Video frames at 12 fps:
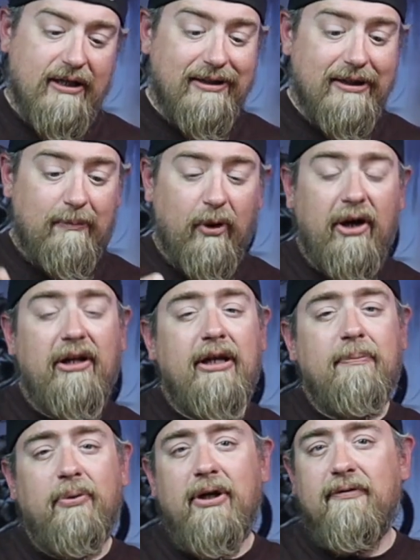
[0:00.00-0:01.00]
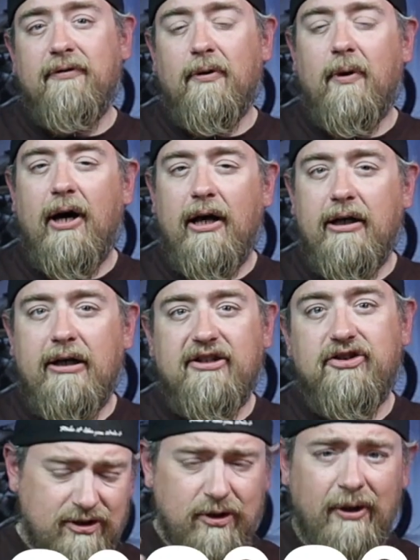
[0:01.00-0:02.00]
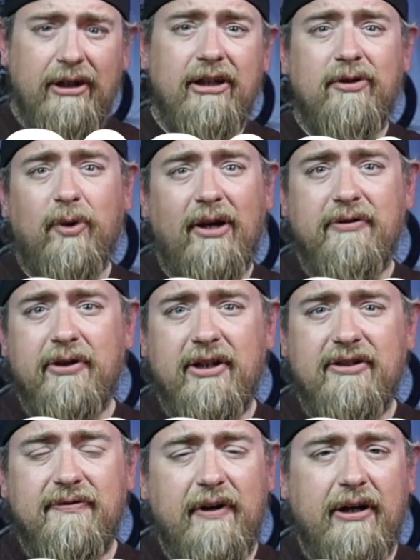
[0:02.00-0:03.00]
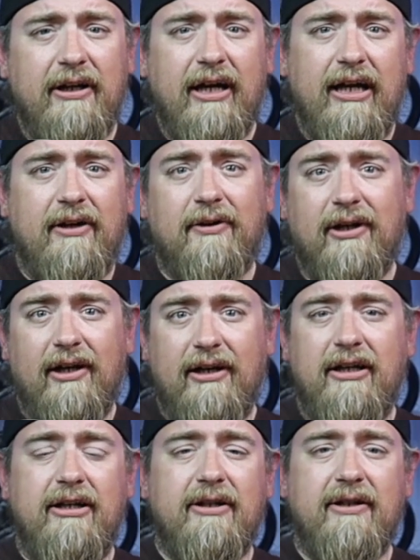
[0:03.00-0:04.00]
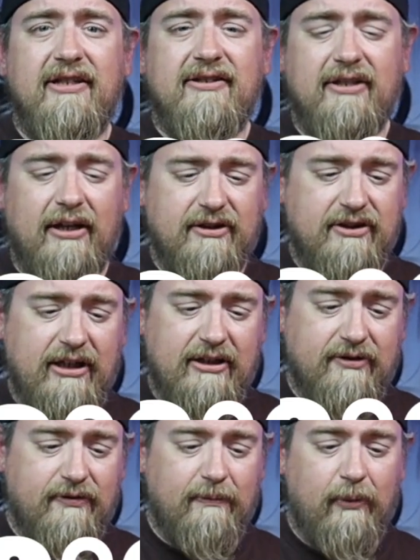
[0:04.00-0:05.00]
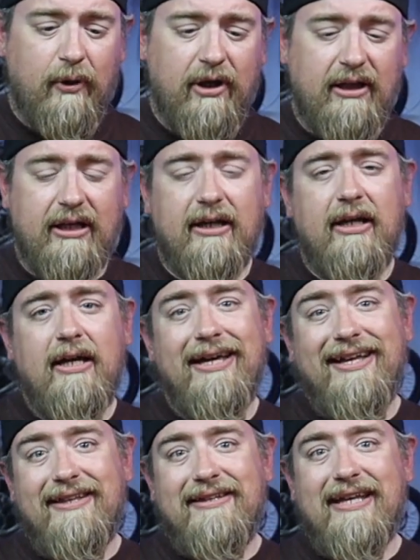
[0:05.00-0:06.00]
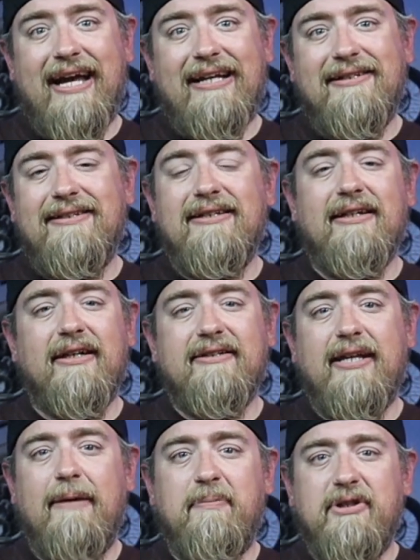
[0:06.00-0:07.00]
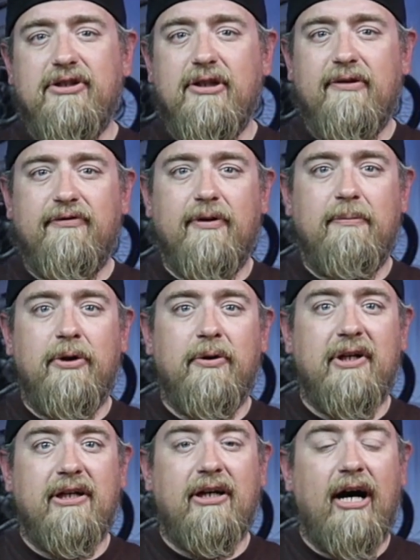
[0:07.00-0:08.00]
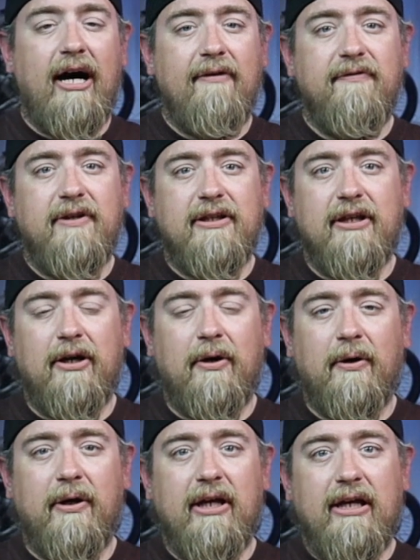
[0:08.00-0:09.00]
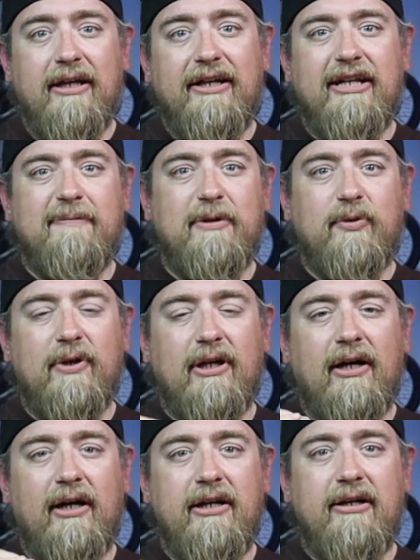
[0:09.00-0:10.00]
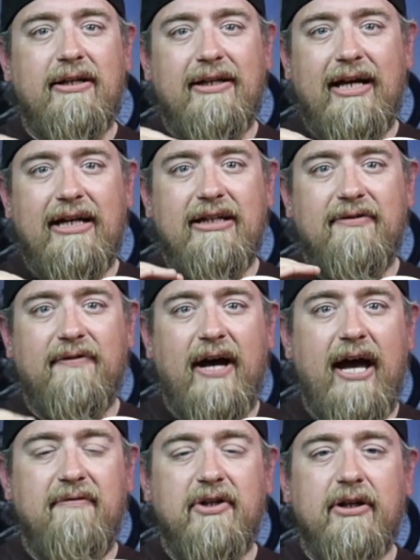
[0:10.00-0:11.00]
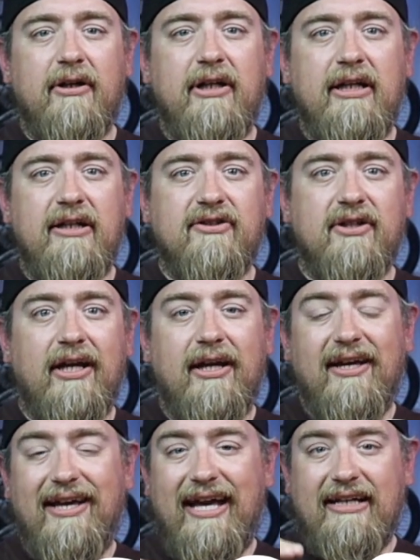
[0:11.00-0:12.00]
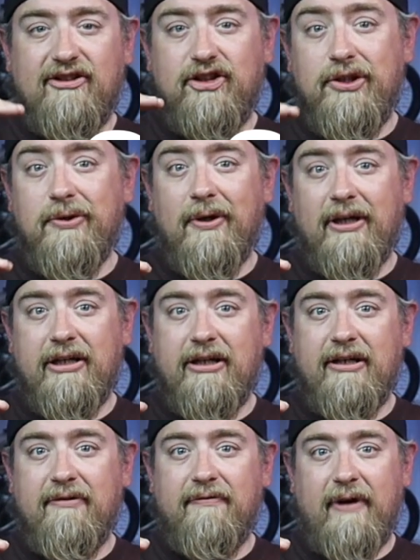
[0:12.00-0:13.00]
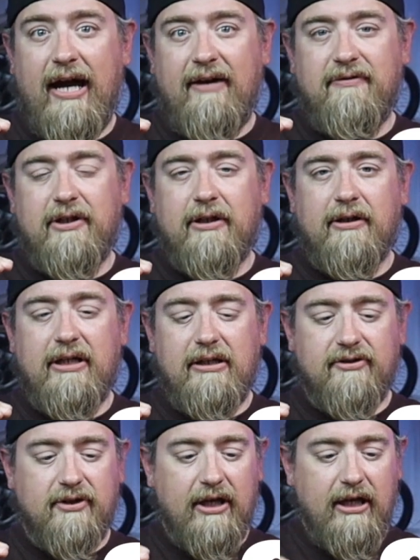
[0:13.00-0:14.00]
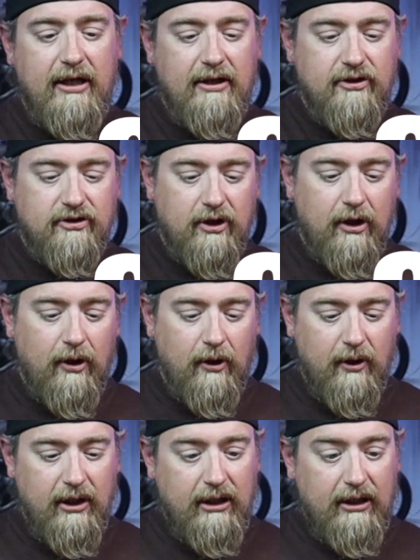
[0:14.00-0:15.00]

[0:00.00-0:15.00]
The boiling point for water is 212 degrees Fahrenheit or 100 degrees Celsius for boiling. The ideal temperature for brewing coffee, though, is between 195 degrees and 205 degrees. So